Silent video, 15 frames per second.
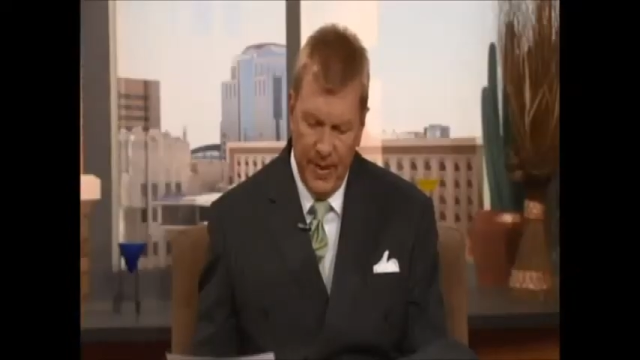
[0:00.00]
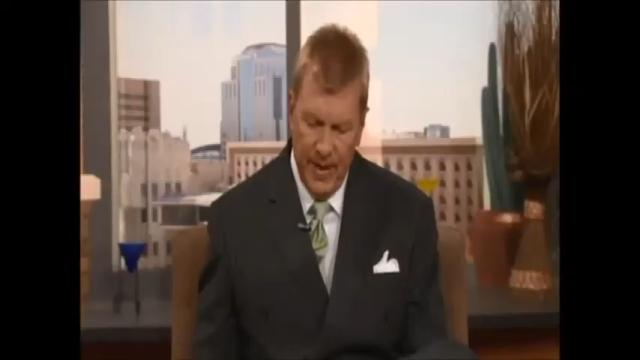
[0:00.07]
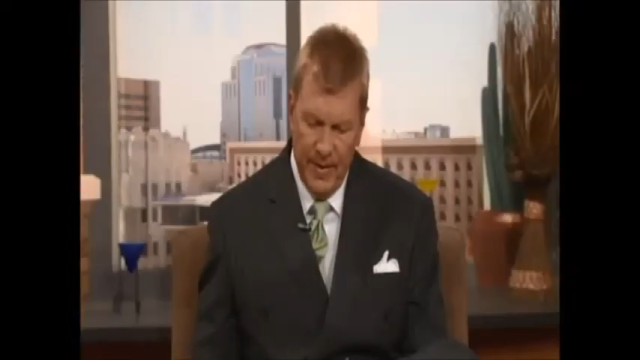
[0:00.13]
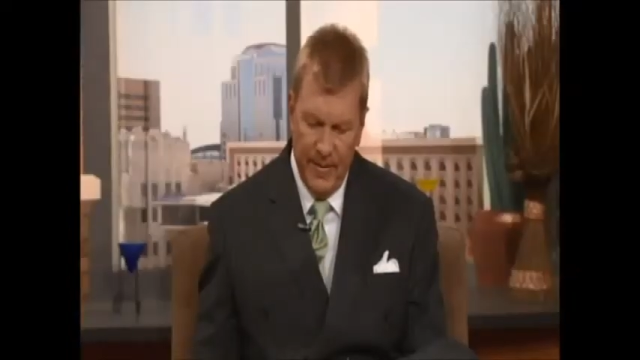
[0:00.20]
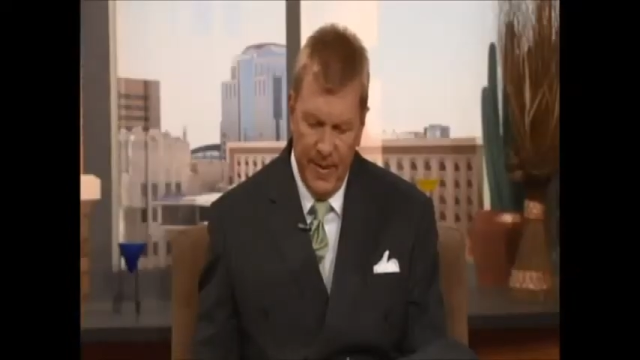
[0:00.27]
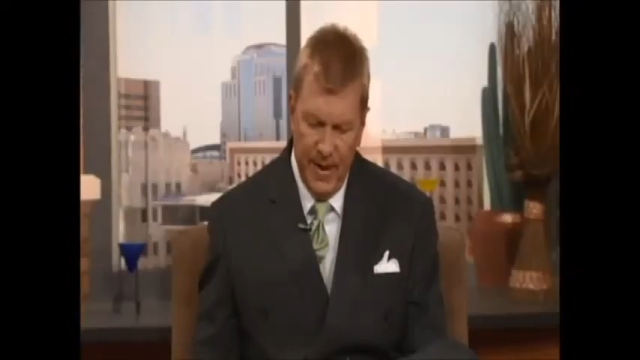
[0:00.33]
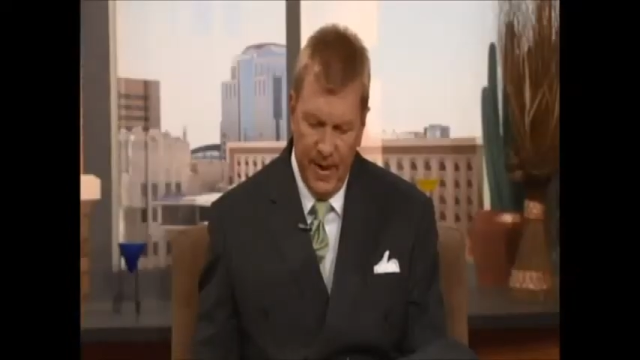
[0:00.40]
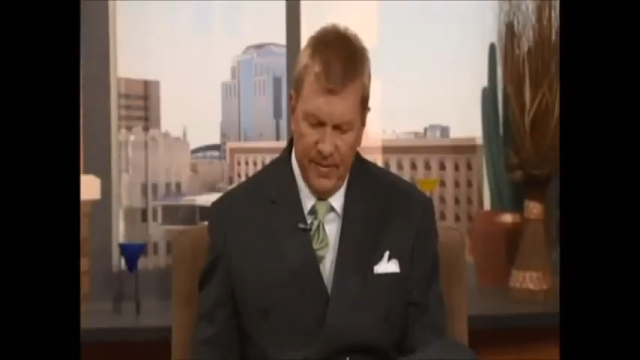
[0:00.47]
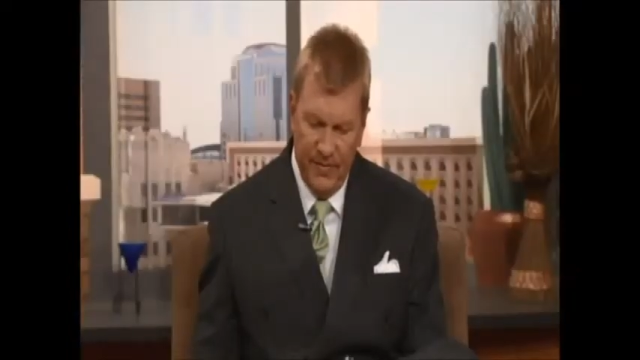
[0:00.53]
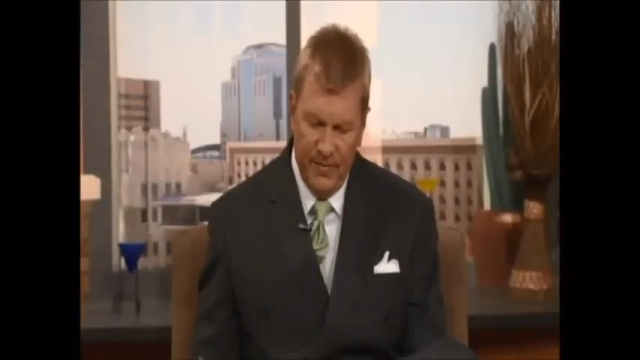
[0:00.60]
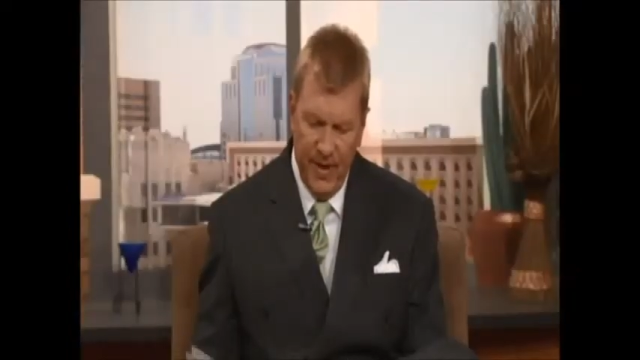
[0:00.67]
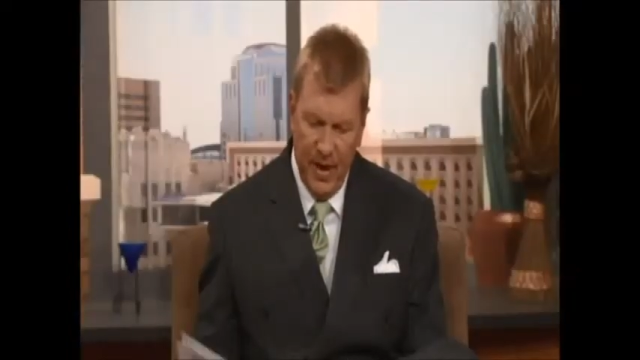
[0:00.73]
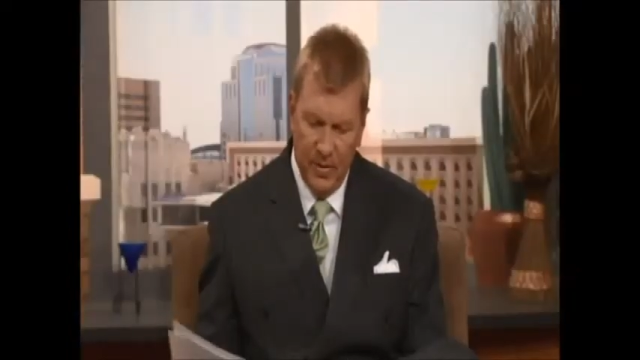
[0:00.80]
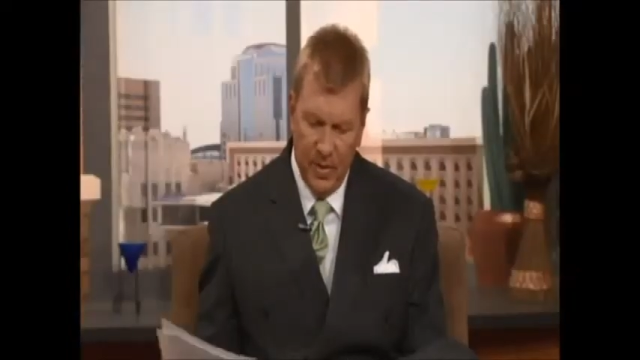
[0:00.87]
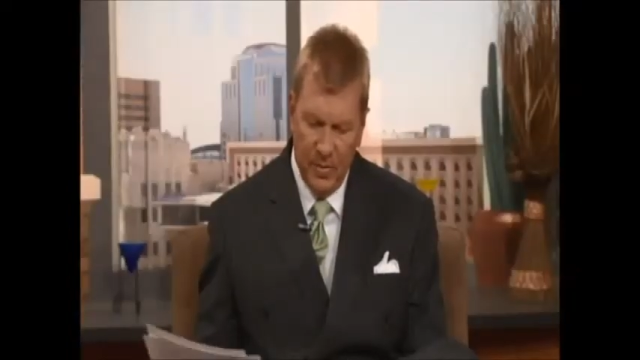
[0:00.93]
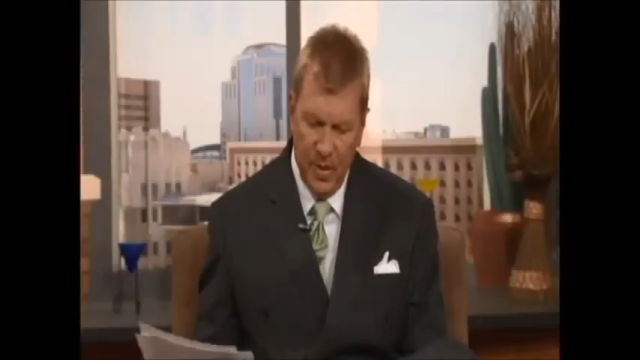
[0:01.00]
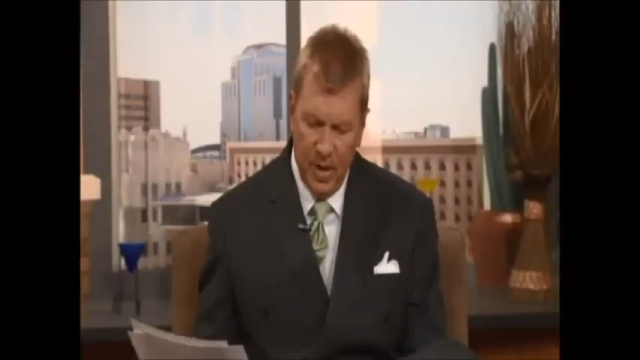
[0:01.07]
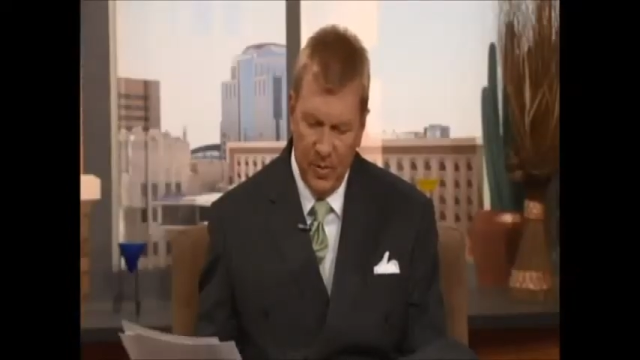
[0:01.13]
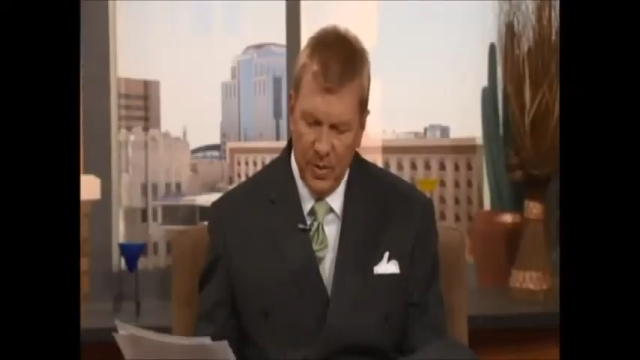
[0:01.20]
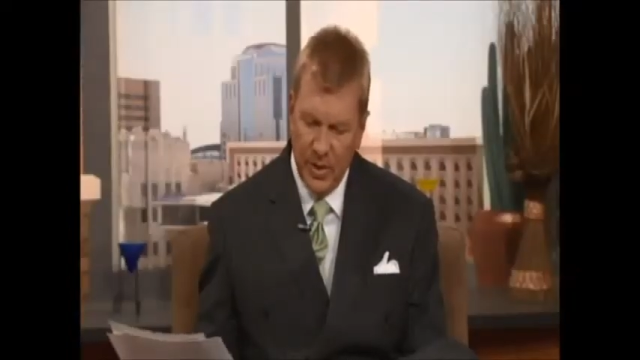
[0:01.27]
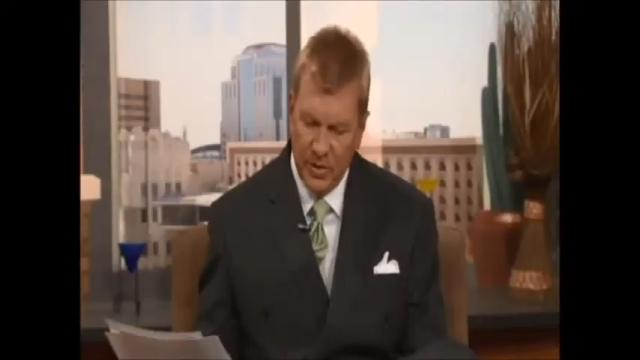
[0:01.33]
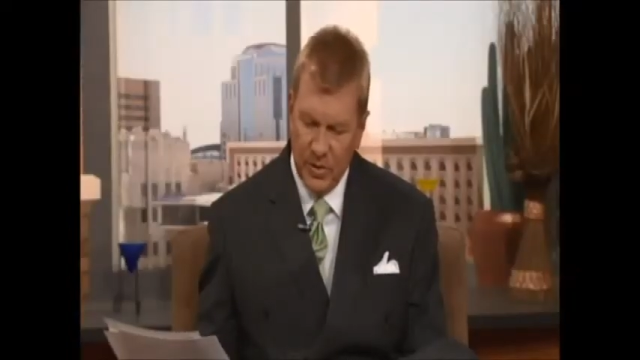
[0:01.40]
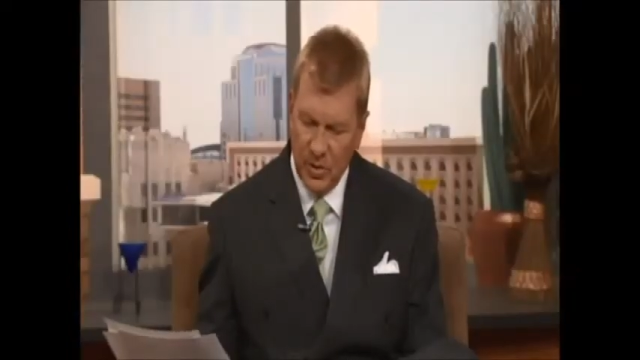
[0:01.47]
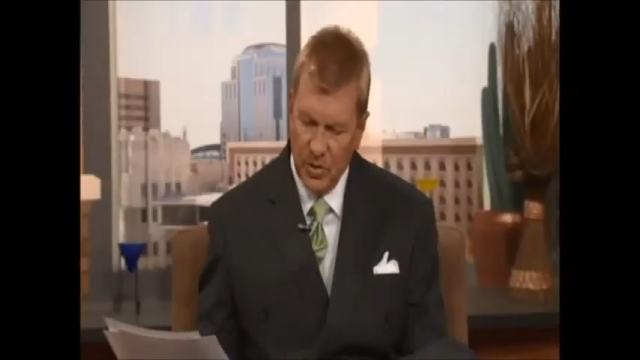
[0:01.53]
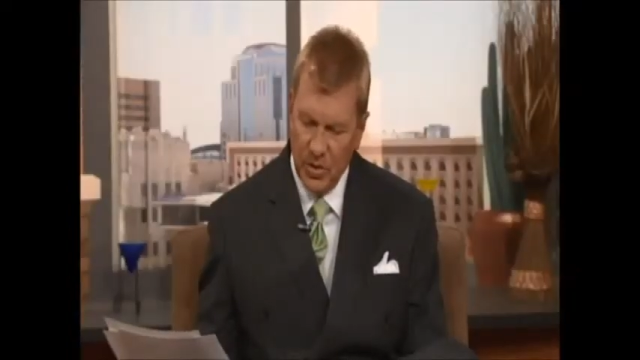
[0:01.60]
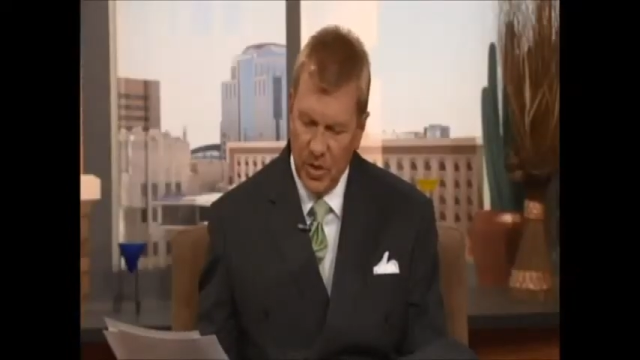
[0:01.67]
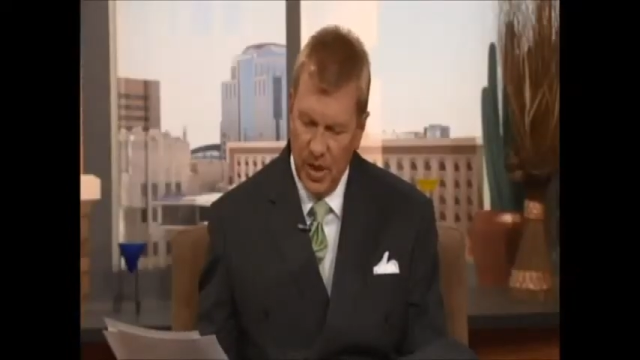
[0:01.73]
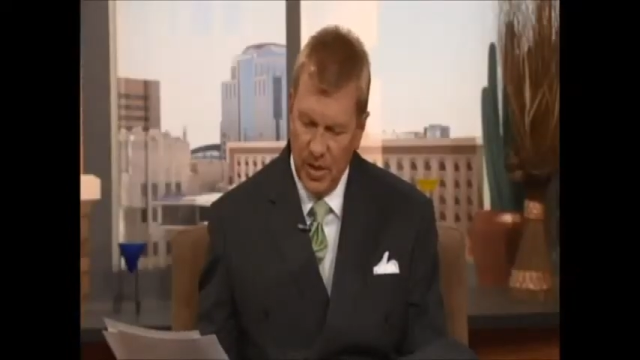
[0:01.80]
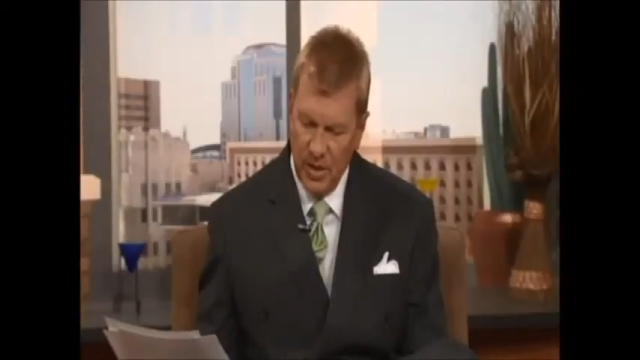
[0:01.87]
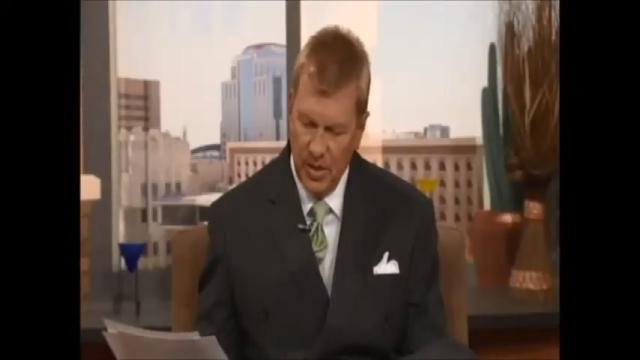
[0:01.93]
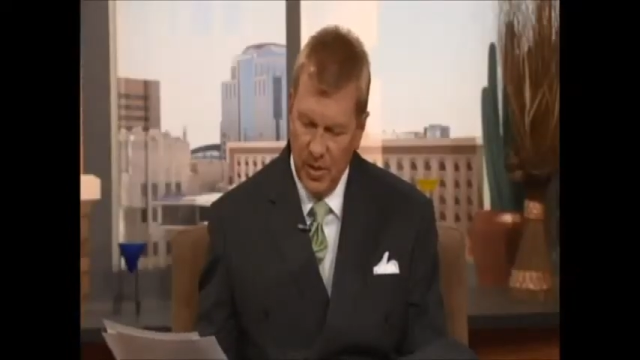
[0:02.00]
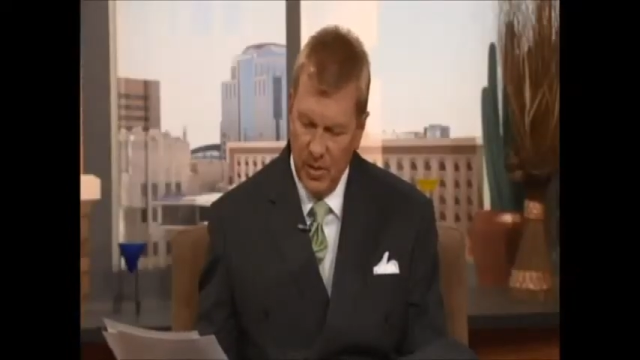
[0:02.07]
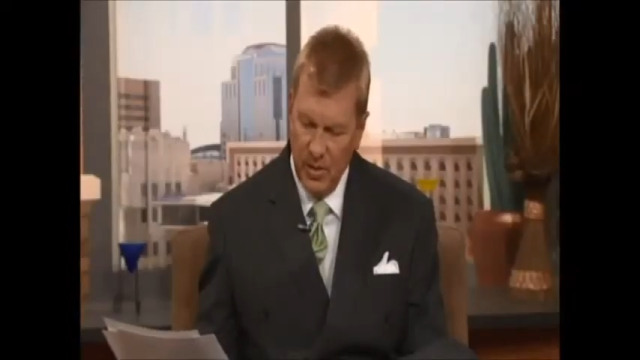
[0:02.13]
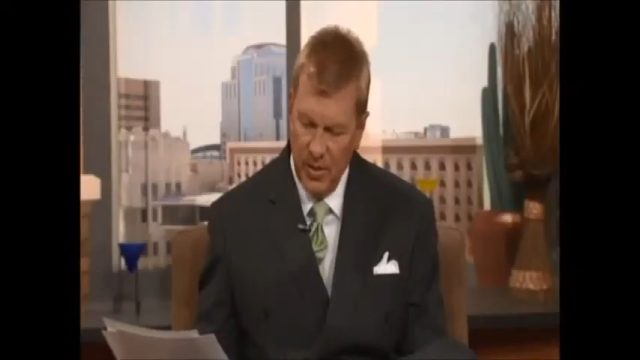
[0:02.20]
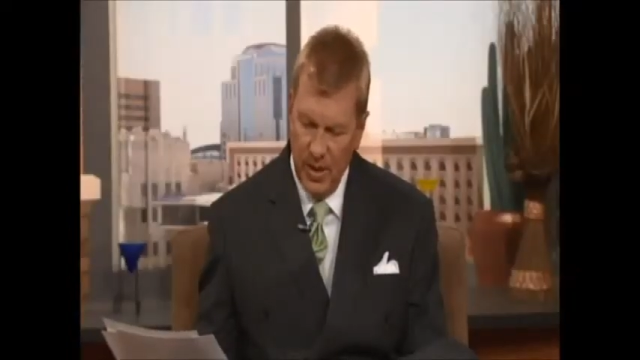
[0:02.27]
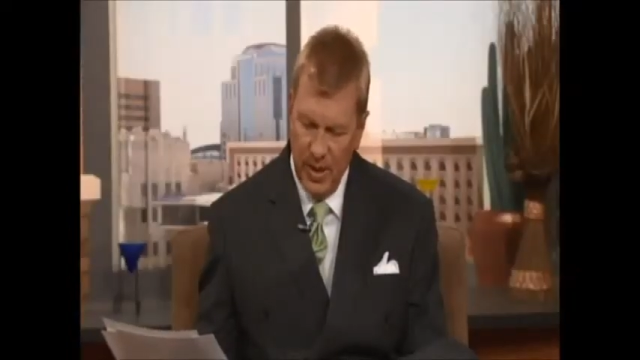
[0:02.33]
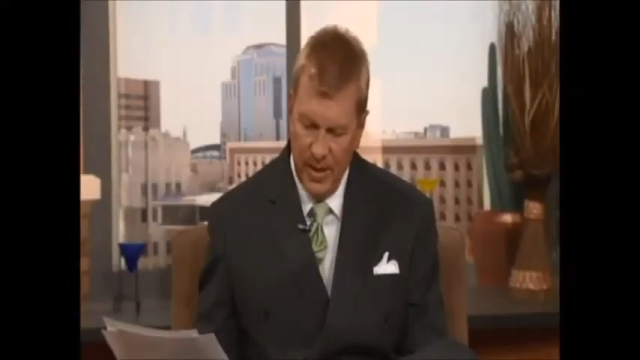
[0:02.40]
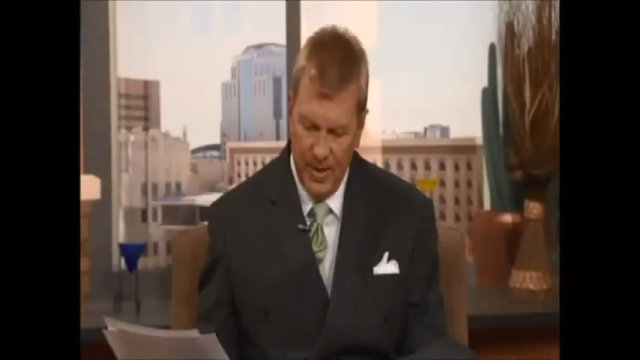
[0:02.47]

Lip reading: that I found in my research on you.